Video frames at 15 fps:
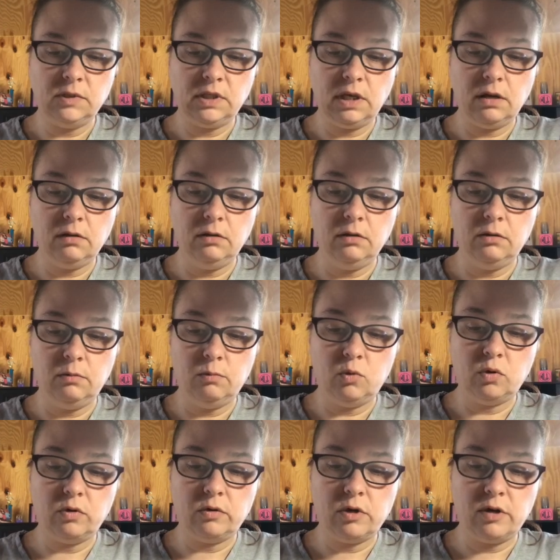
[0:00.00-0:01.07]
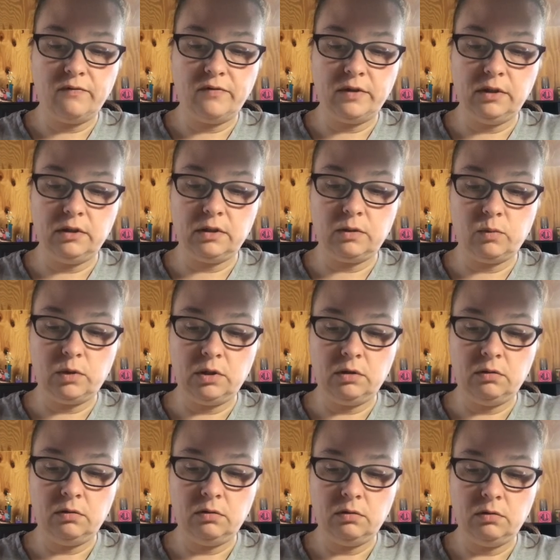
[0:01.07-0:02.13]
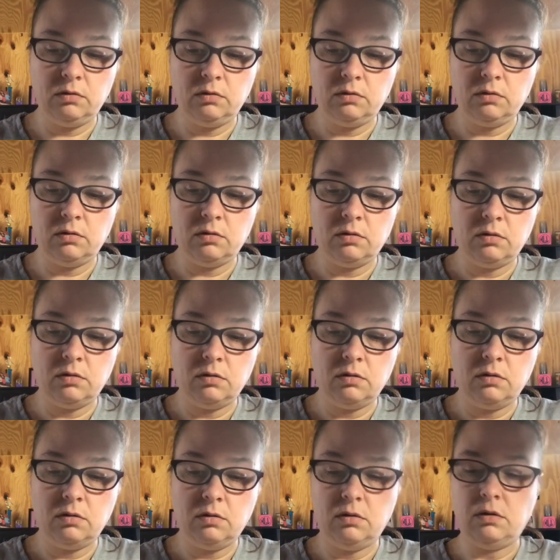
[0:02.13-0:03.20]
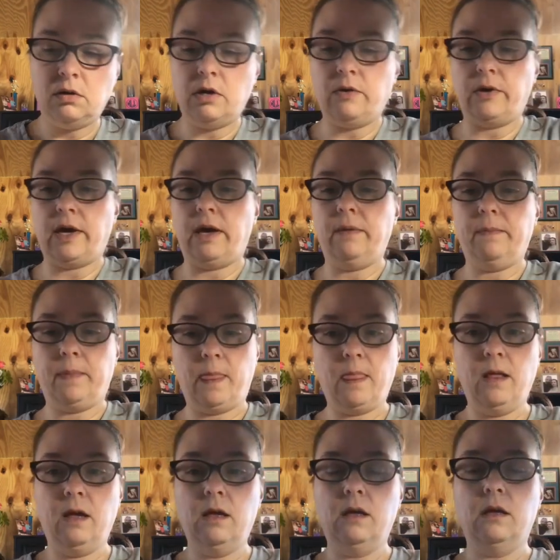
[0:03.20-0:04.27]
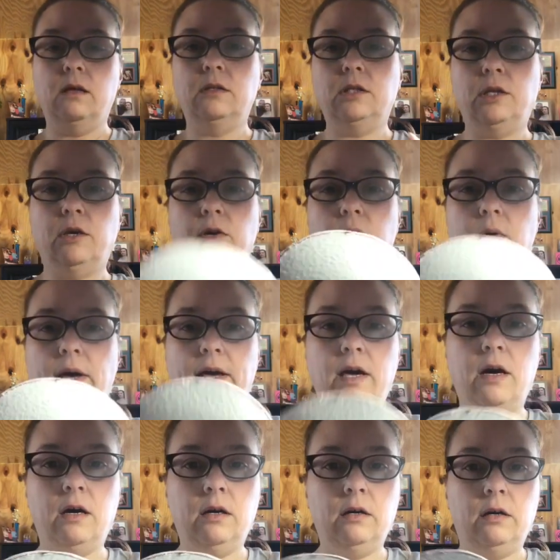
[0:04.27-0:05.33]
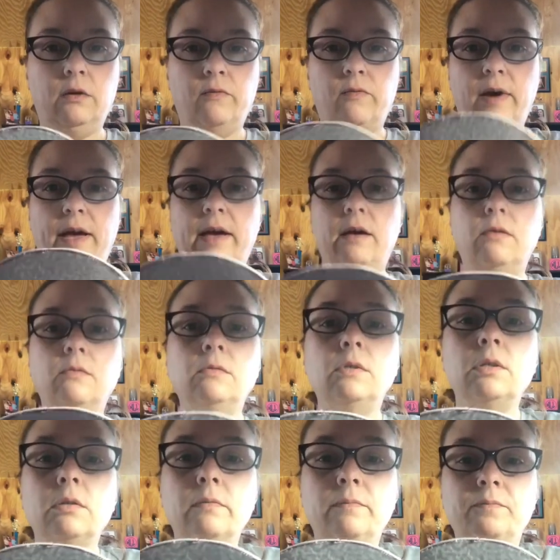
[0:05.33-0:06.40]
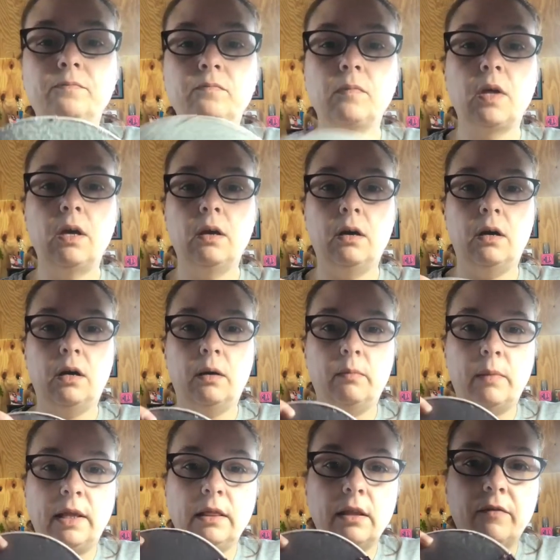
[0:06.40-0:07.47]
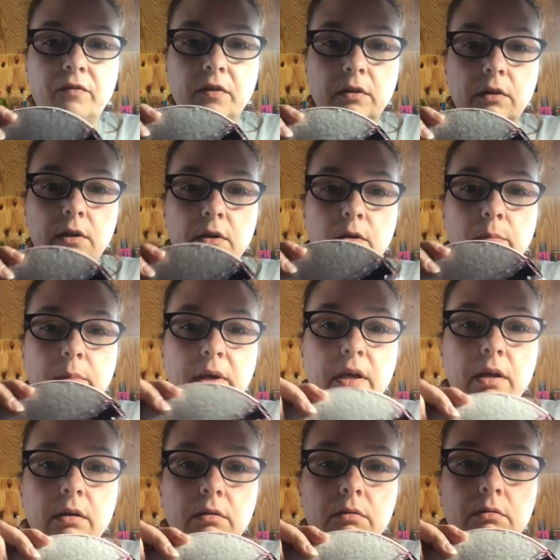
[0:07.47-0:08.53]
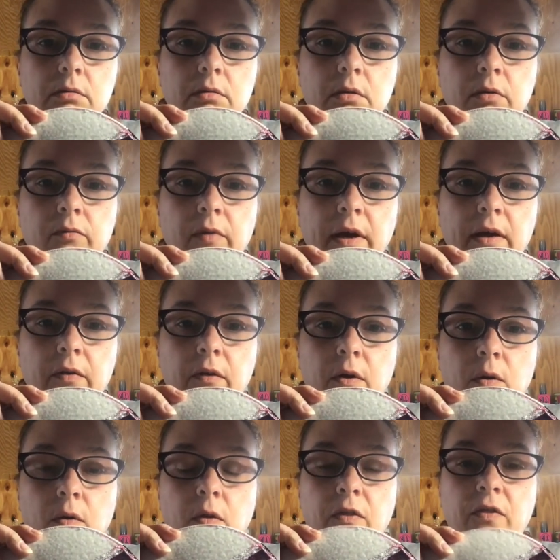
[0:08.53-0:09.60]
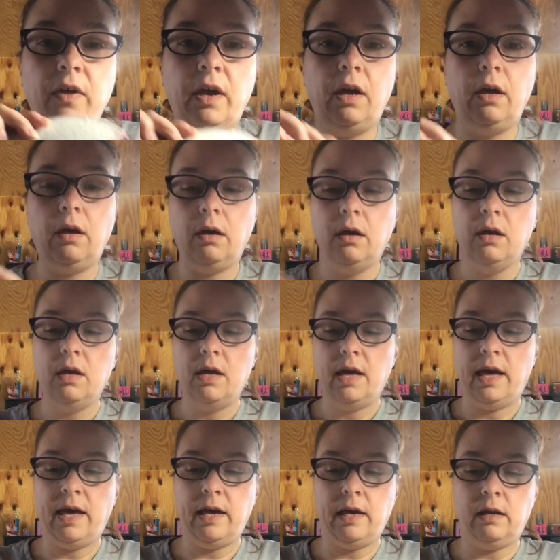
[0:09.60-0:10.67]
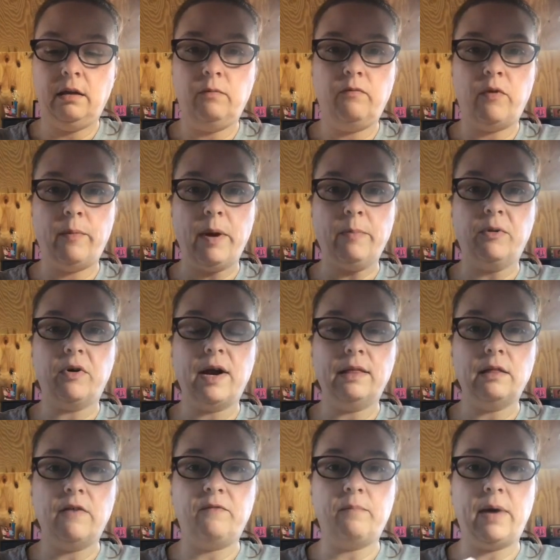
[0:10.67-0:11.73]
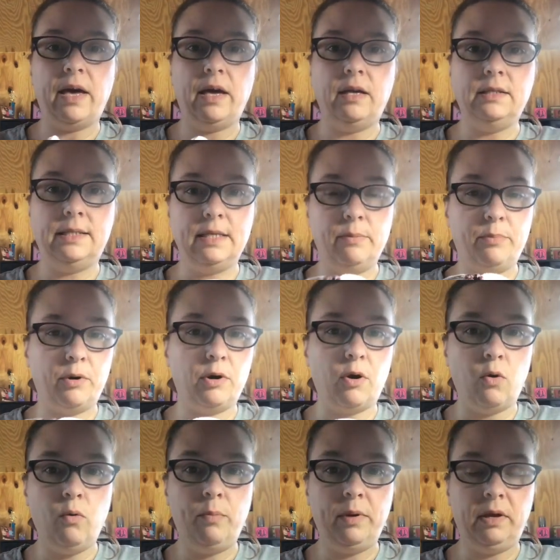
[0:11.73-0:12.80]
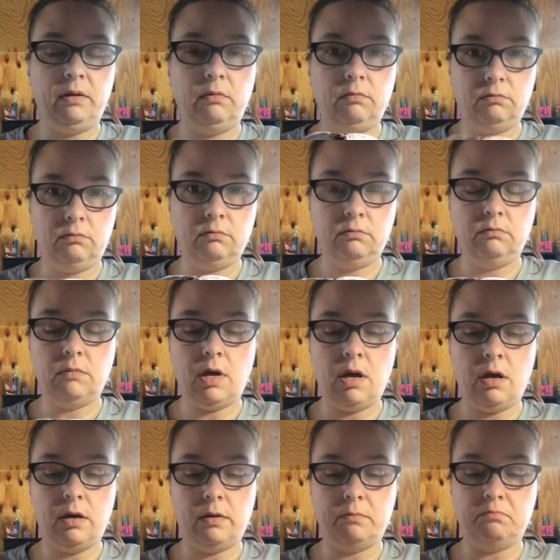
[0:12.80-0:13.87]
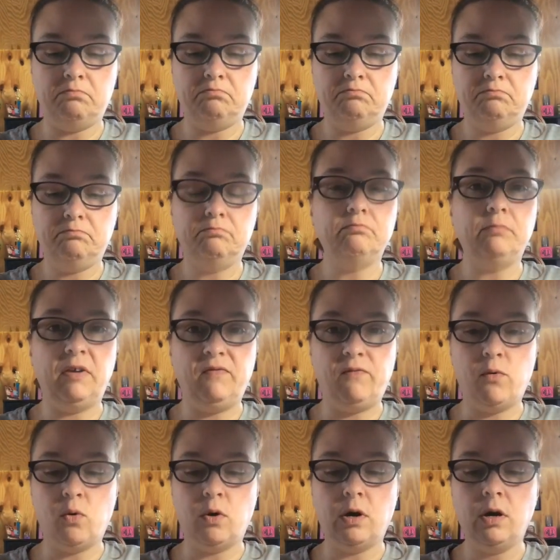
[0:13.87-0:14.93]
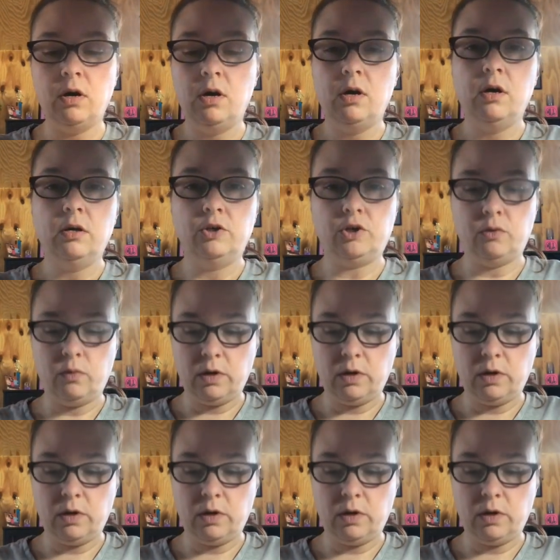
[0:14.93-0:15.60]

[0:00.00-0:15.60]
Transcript: Take a little more off on this one. Okay, so I cut around. I left a little bit around the whole thing, and remember I left my zipper open before, so